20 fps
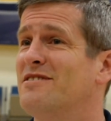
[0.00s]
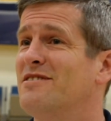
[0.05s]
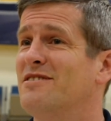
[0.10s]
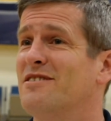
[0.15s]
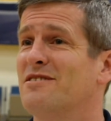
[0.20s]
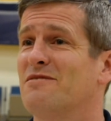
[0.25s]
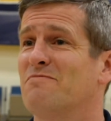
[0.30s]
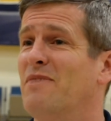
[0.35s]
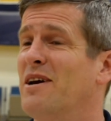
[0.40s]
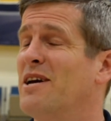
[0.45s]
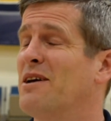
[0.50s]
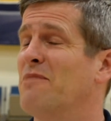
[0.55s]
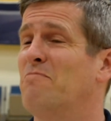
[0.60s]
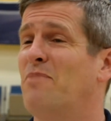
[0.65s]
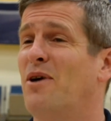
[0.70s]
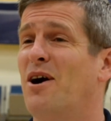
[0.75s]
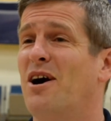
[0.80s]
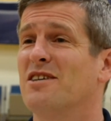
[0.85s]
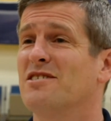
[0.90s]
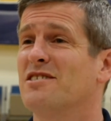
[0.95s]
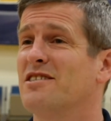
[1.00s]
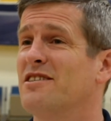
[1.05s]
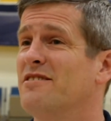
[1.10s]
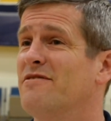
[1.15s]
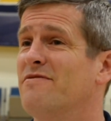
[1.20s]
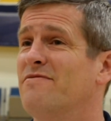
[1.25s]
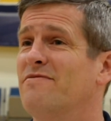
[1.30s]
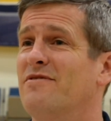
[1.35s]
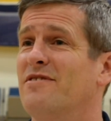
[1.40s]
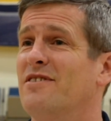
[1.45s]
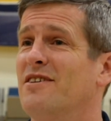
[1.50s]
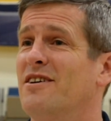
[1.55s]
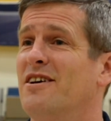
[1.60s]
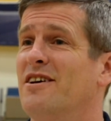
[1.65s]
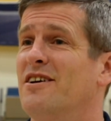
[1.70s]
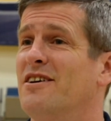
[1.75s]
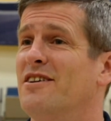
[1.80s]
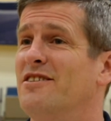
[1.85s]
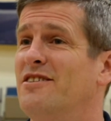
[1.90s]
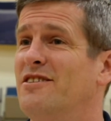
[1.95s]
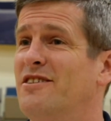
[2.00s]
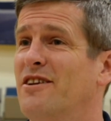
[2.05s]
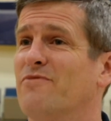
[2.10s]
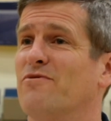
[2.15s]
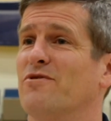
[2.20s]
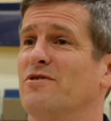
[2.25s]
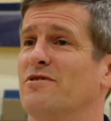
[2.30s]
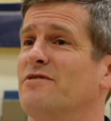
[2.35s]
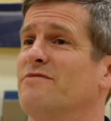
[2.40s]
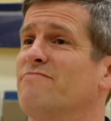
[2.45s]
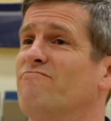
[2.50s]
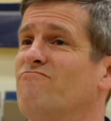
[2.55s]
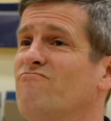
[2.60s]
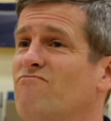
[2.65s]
just make a positive difference.